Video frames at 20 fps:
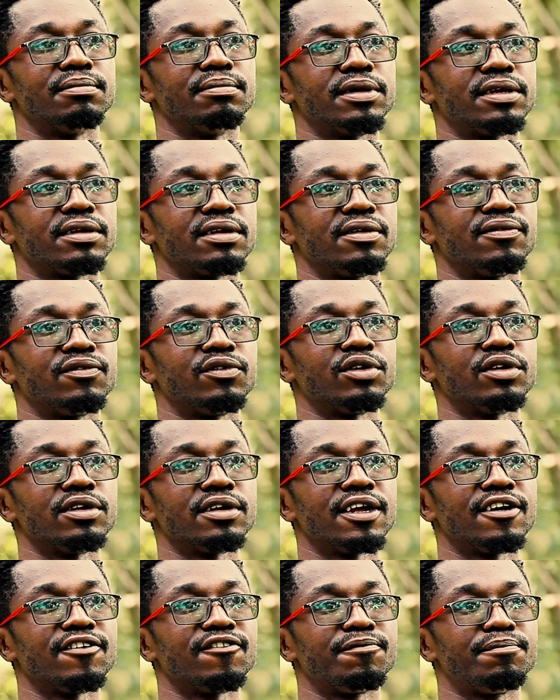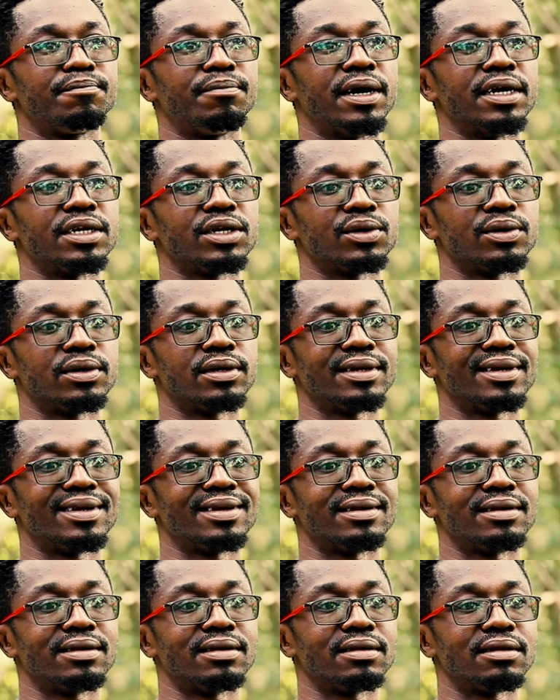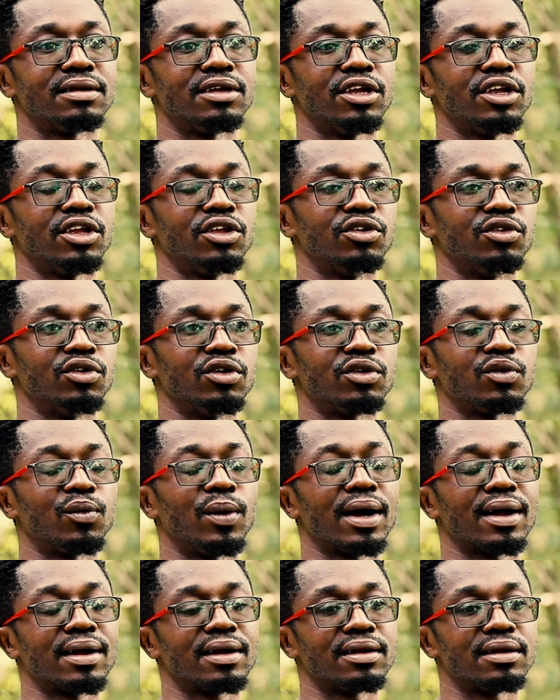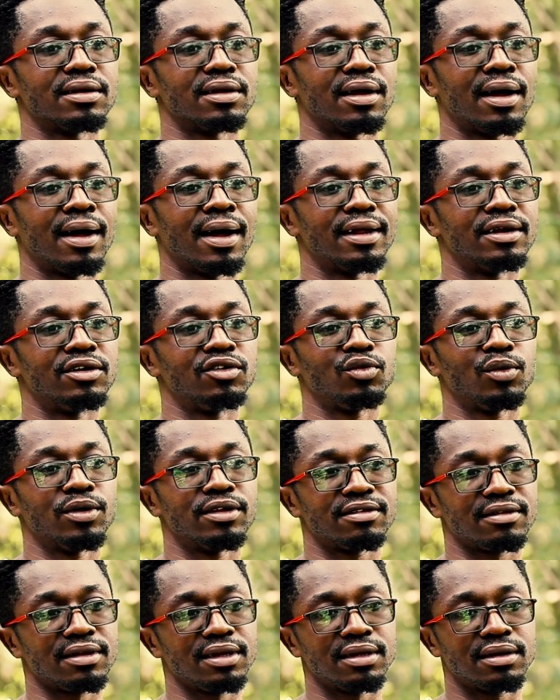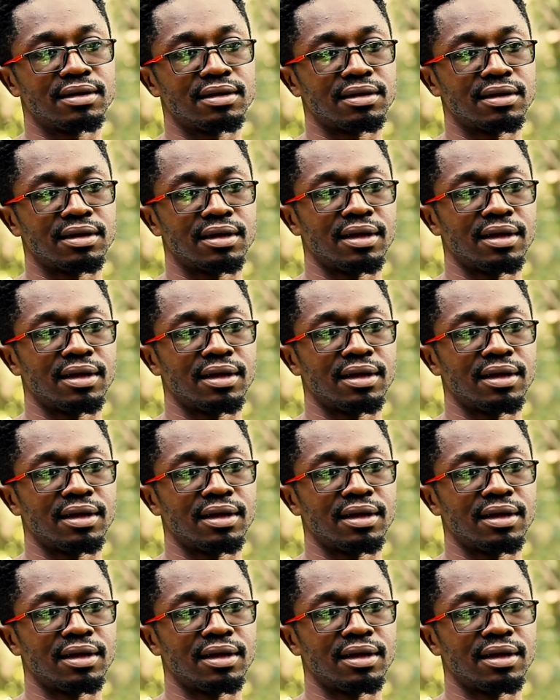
but if you don't have passion and you don't work hard towards it,